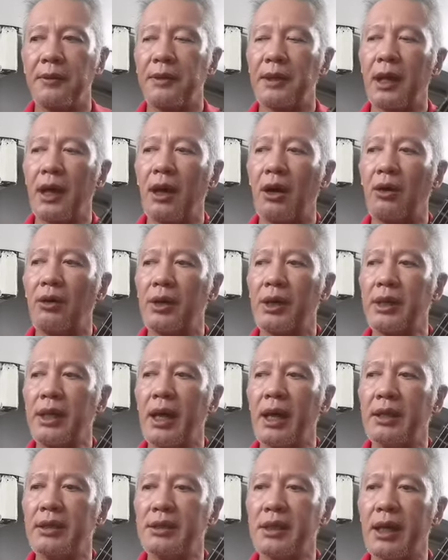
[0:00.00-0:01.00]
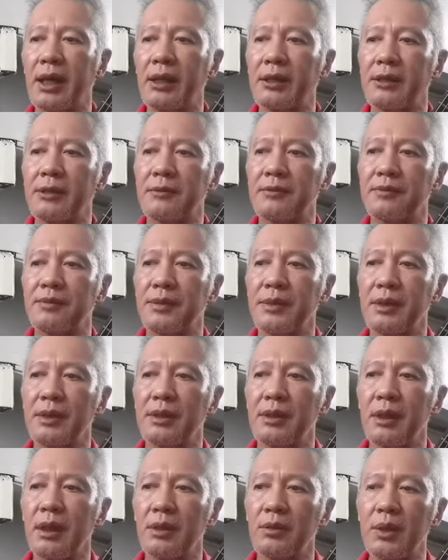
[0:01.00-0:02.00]
Now, in hindsight,
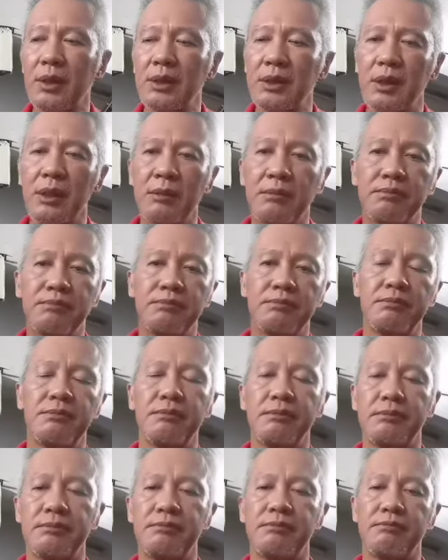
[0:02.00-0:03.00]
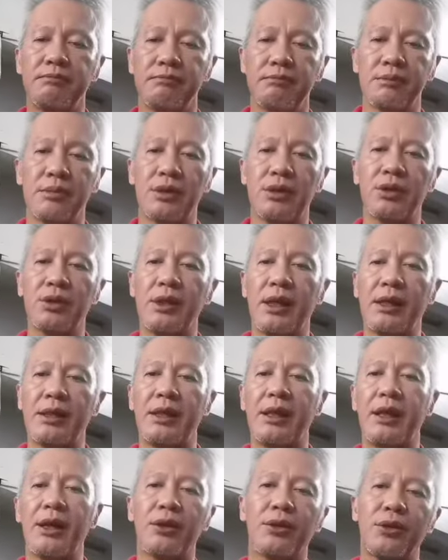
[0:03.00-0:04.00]
it was a good
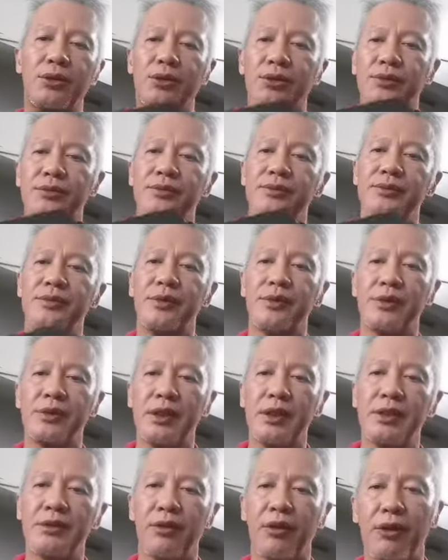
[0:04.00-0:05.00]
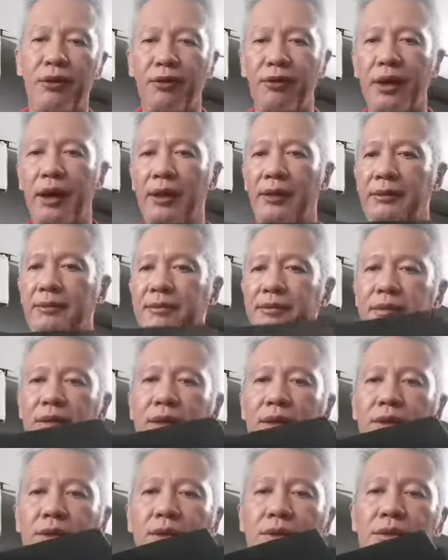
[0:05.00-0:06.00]
idea to just for fun
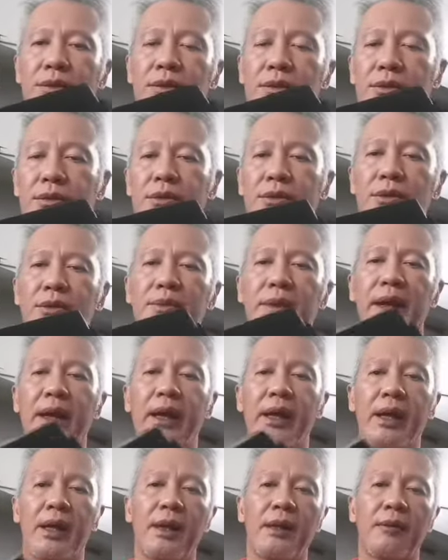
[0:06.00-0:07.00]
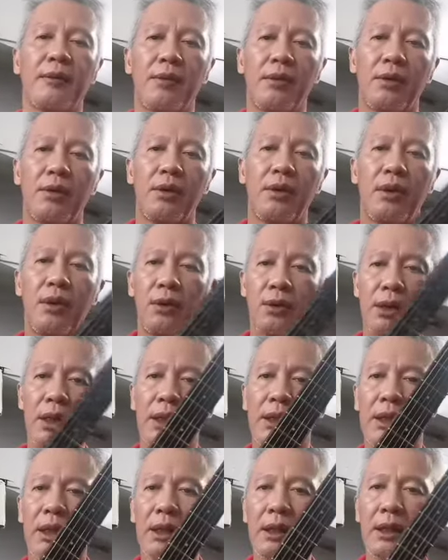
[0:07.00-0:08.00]
to do my own
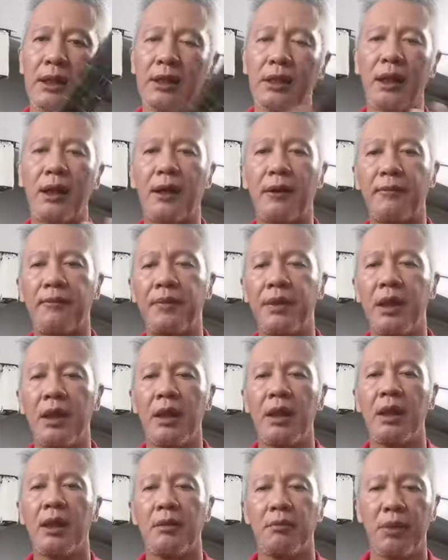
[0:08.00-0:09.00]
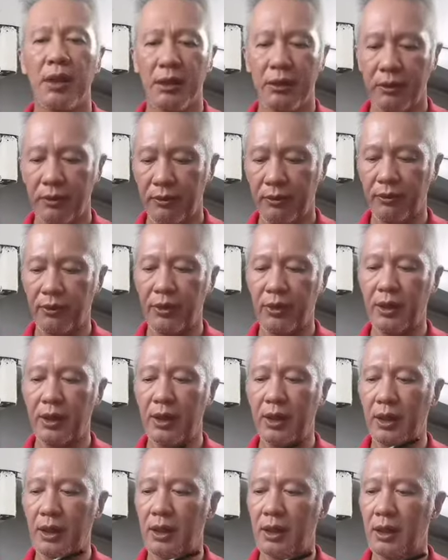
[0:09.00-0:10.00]
little guitar. But for
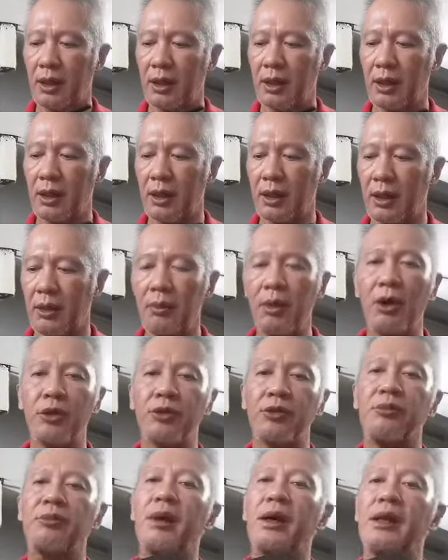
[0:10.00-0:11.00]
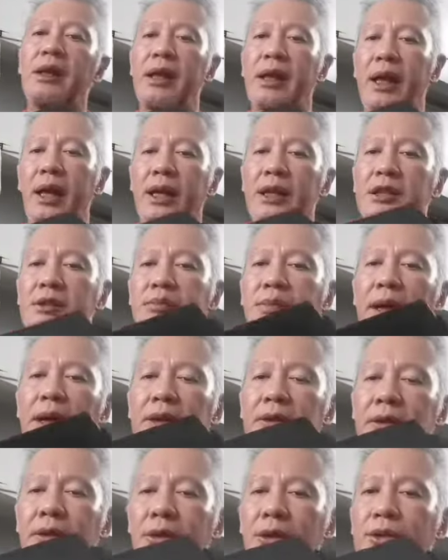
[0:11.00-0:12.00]
the amount of money I
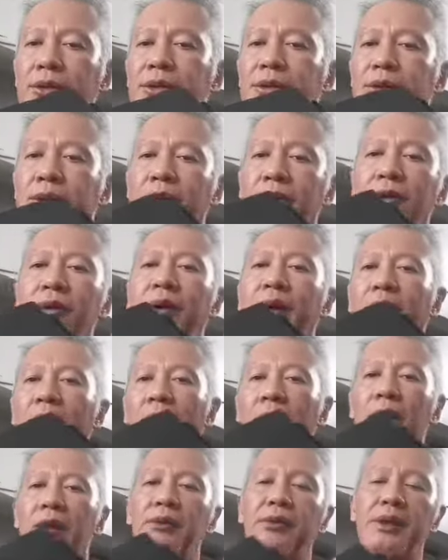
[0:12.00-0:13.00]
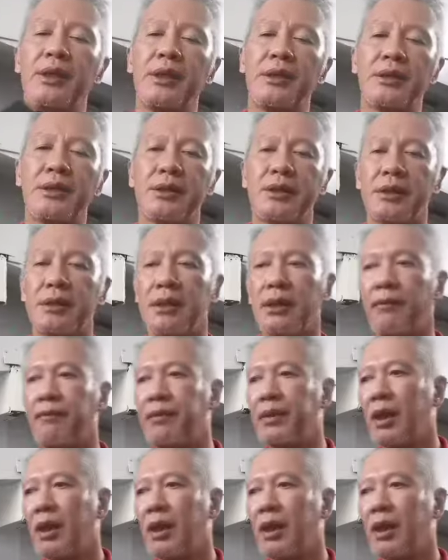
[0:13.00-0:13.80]
spent on doing all of this,